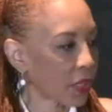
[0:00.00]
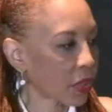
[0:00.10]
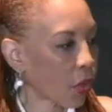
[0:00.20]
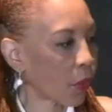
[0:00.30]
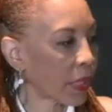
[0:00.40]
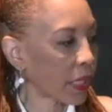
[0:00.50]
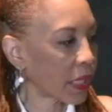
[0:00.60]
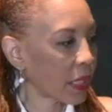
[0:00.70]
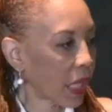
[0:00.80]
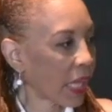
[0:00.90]
Go
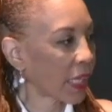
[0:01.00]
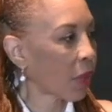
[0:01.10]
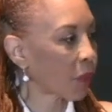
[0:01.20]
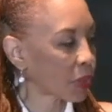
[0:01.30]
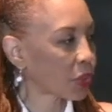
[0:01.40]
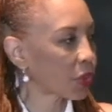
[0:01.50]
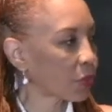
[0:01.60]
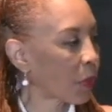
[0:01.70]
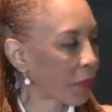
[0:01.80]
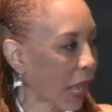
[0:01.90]
ahead. And I want you,
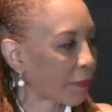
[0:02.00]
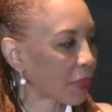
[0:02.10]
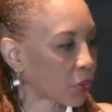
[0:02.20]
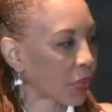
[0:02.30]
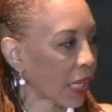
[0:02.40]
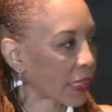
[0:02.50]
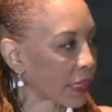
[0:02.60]
wait a minute, I'm going to do that.